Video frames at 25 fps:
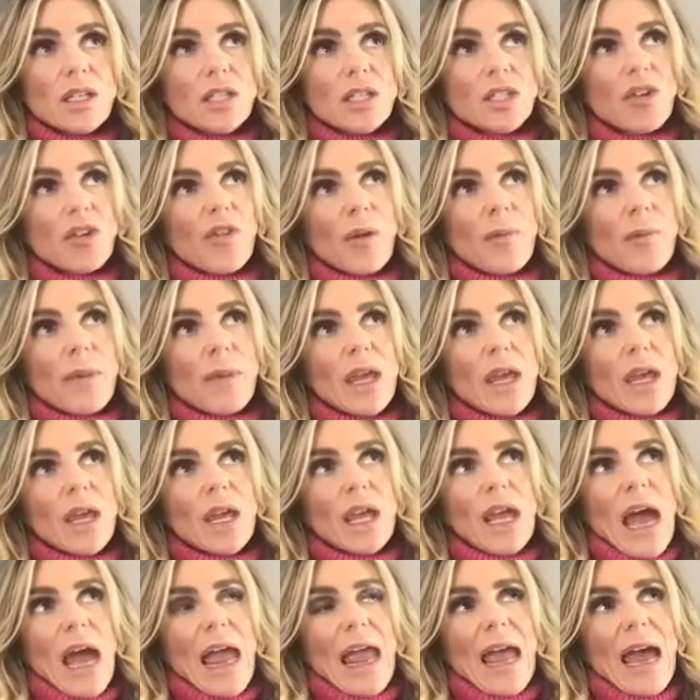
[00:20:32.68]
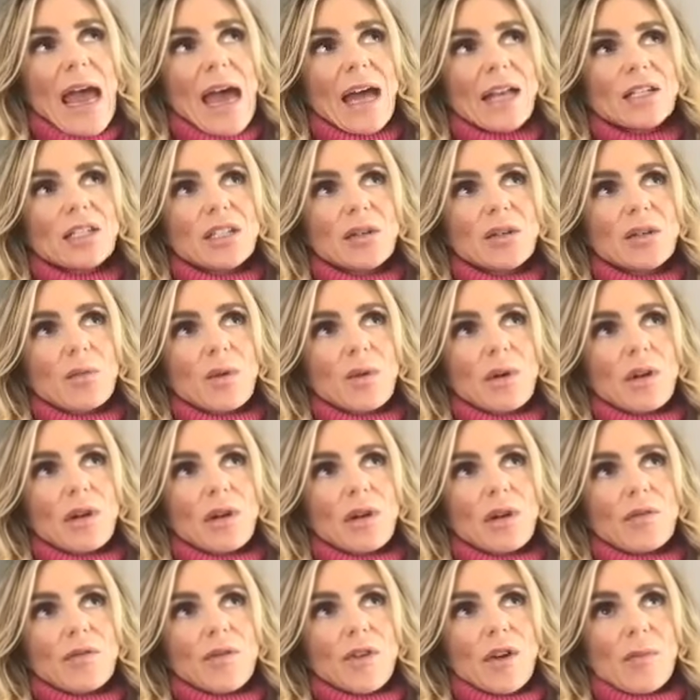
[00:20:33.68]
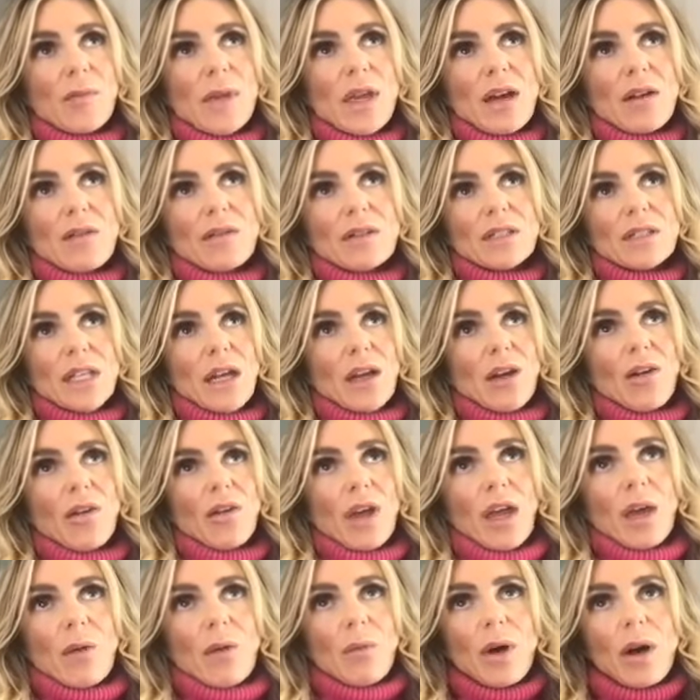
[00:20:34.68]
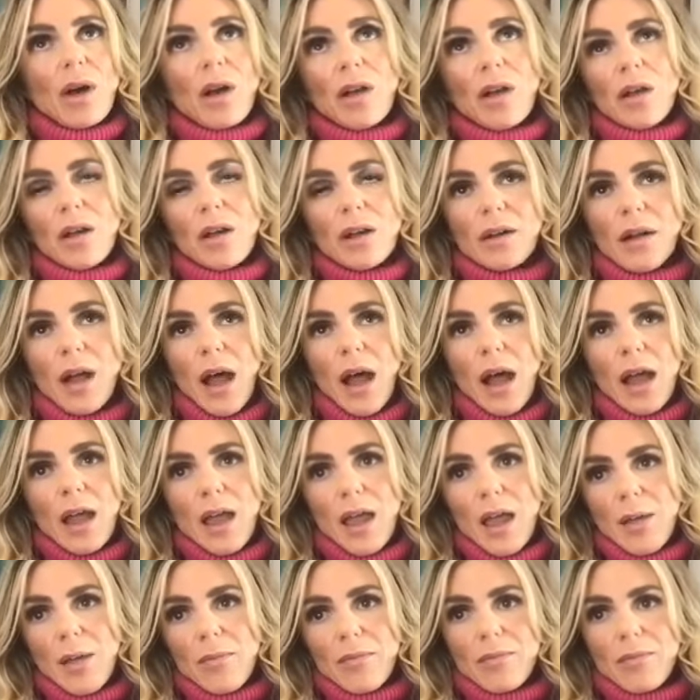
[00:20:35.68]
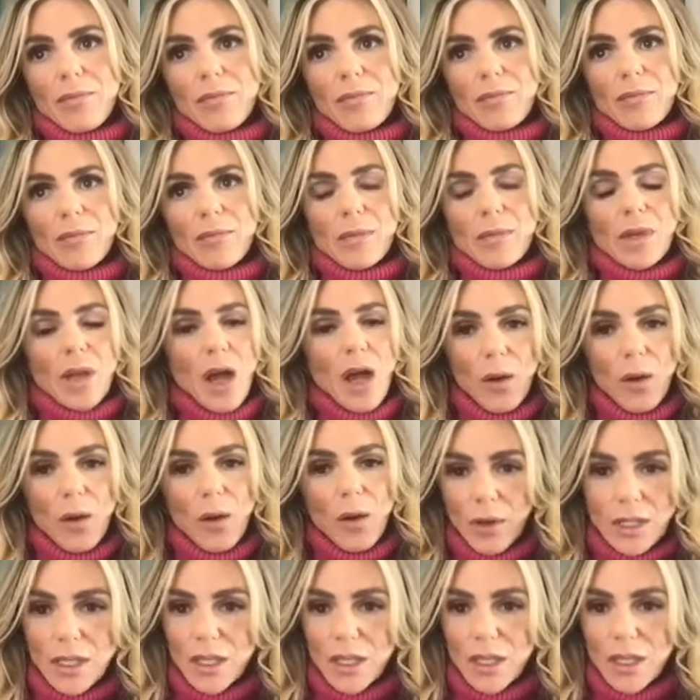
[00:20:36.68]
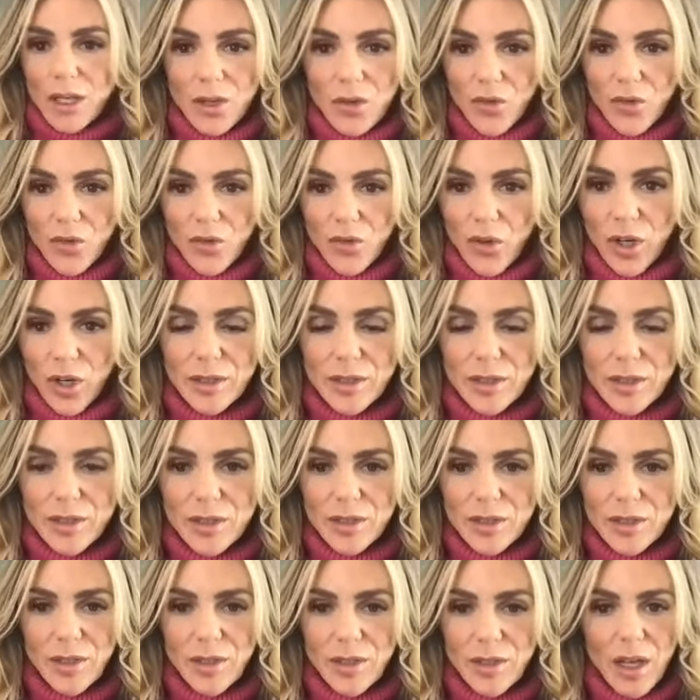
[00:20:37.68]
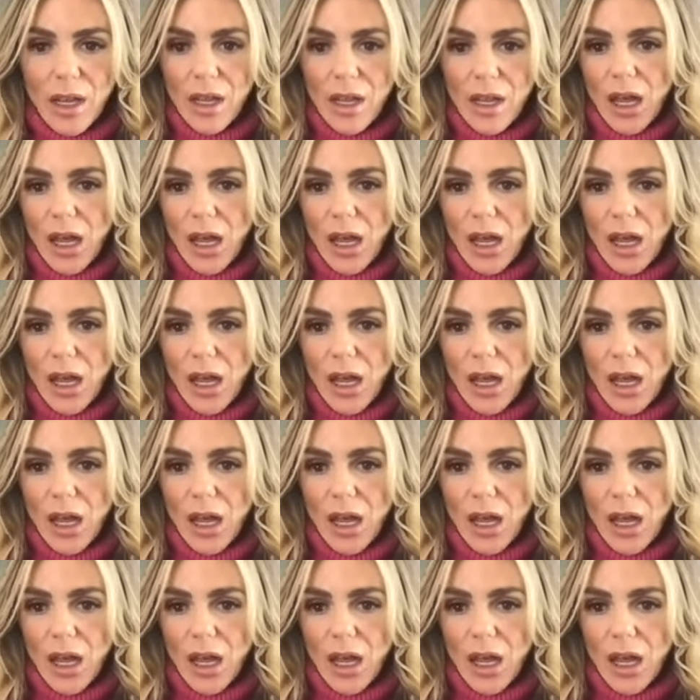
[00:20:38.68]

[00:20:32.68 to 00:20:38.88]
So for me, I had to, well, for me, I was like, okay, well, I'm not willing to get a divorce.